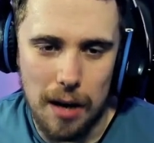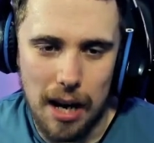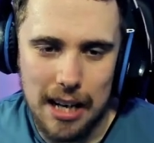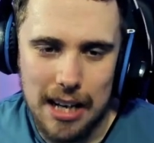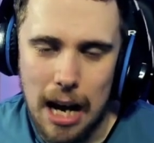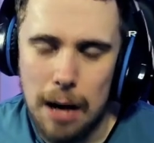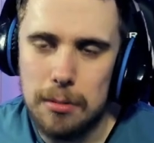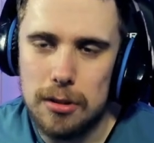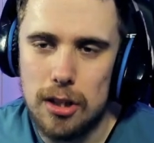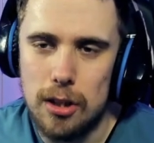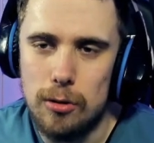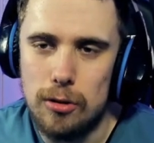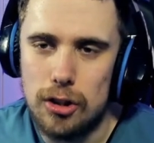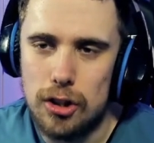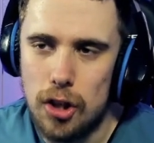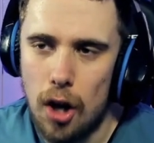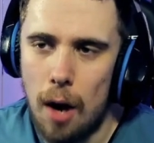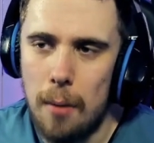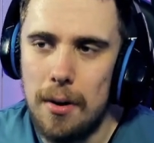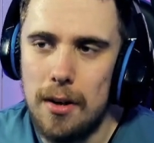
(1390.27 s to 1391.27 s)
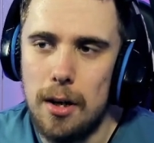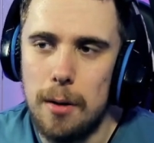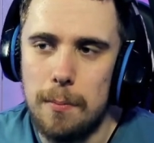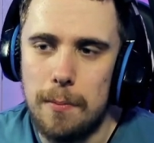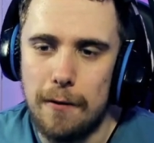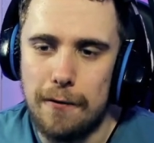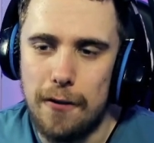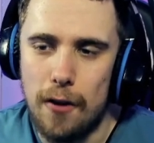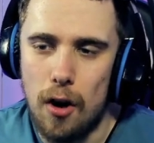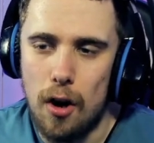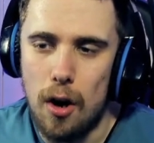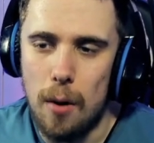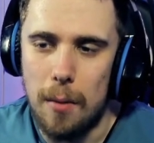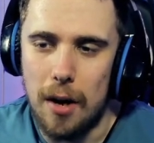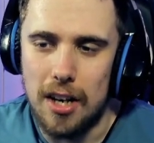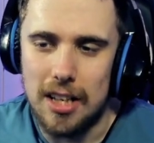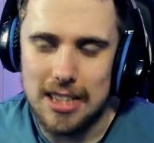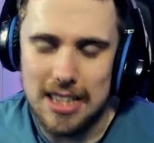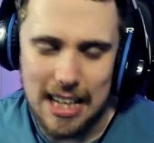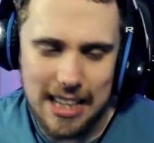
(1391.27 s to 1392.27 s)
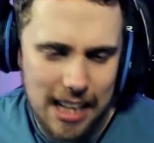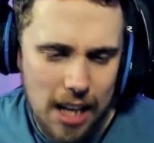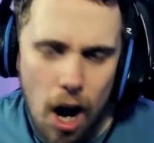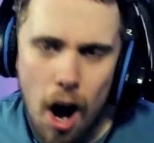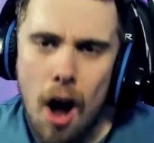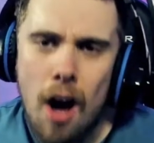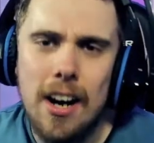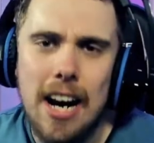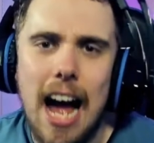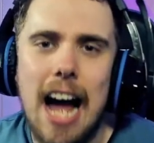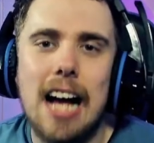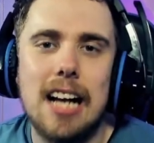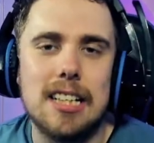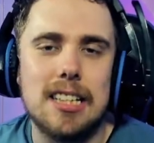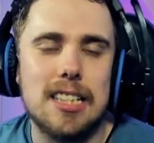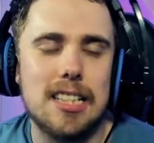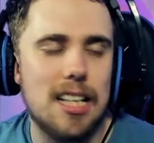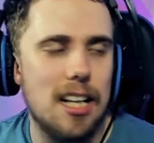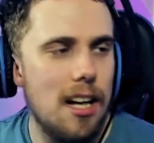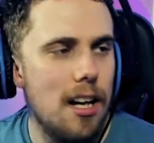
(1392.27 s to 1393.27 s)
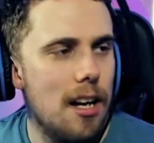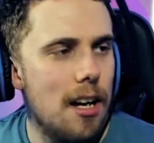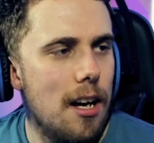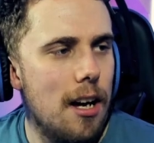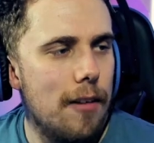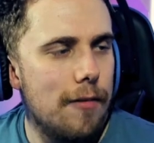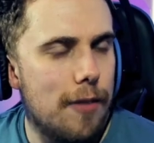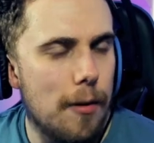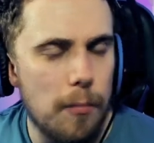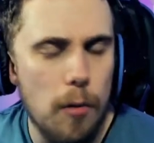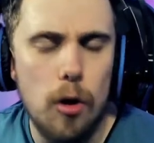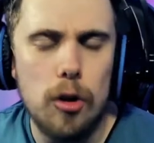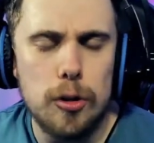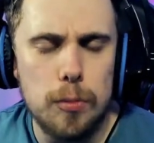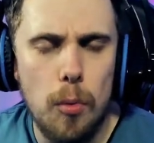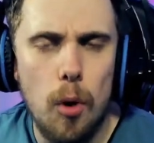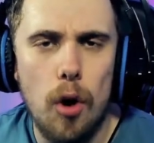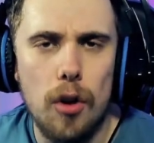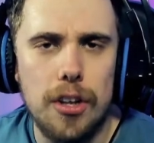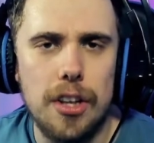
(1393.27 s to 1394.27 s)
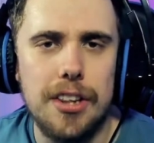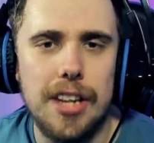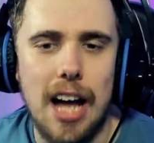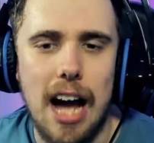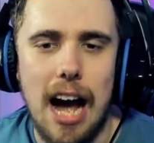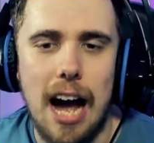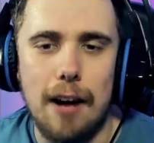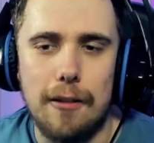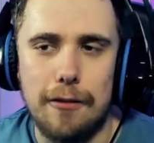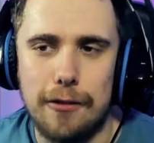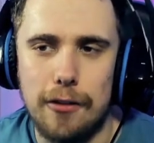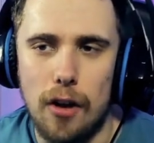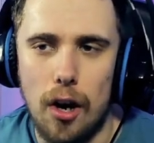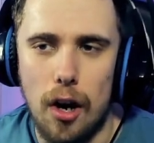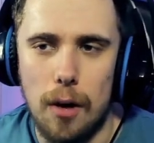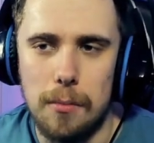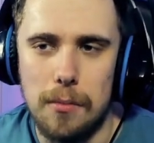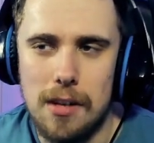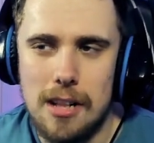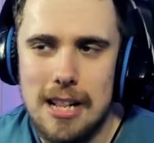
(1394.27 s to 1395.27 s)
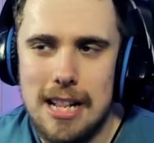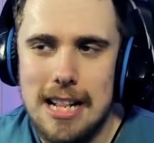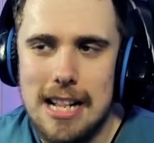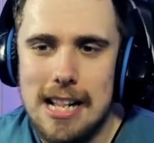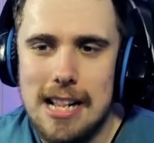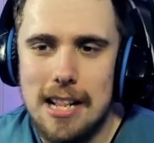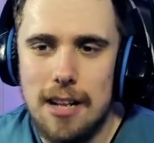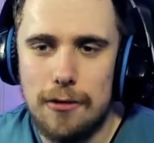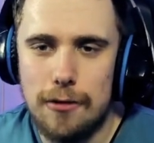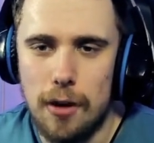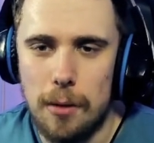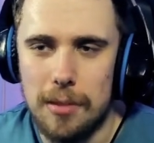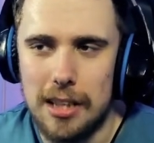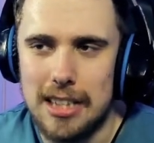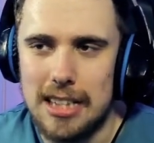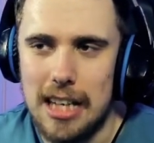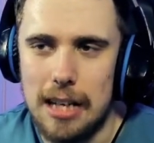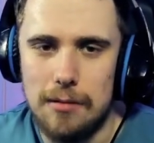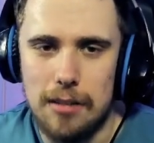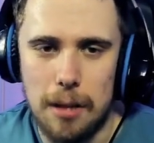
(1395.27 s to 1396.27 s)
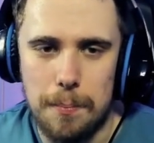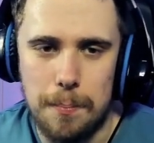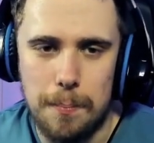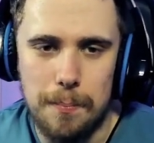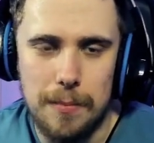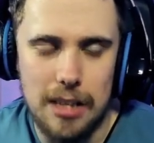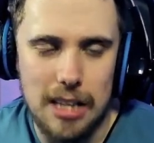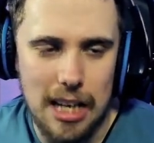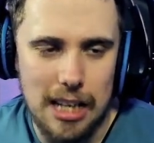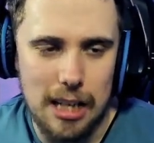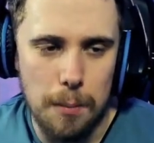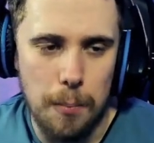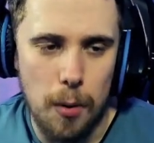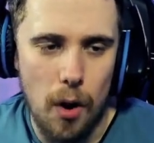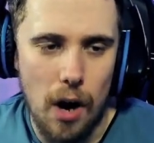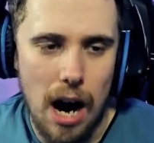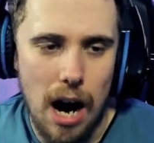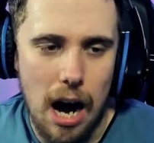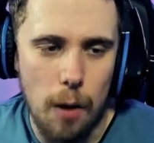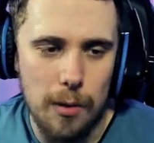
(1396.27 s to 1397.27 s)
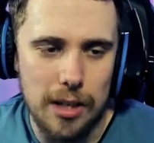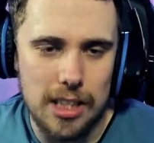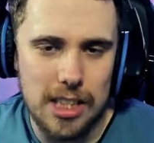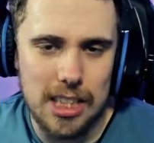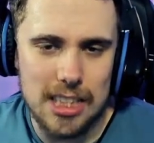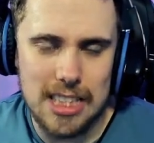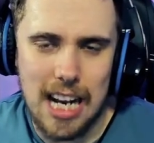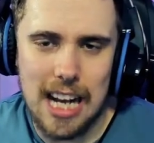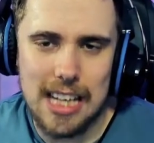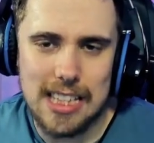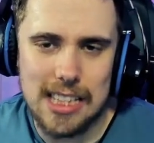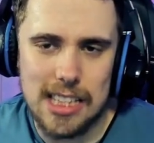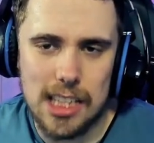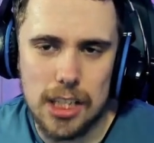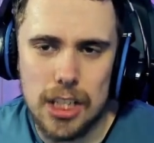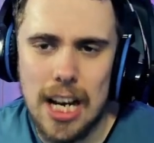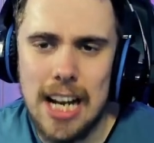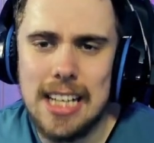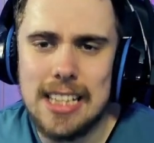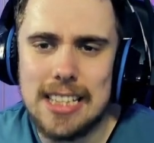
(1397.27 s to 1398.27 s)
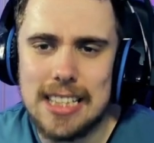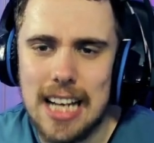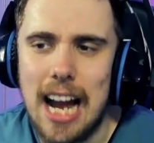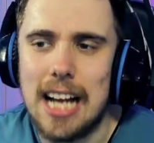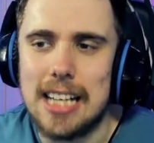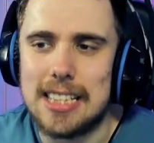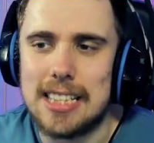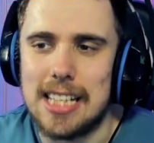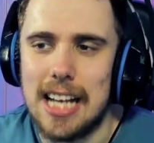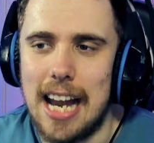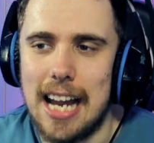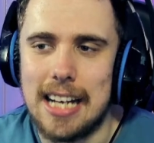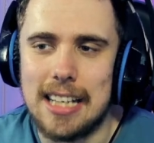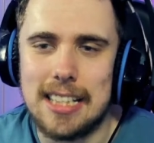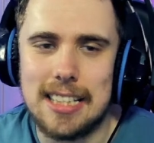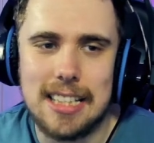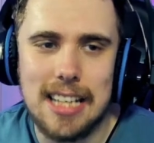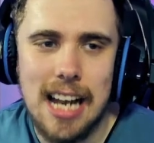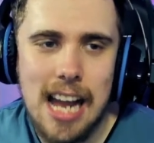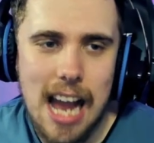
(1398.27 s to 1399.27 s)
An absolute dominant performance. And you can't ask for much more than that from the team that you put out. We decided to change tactics.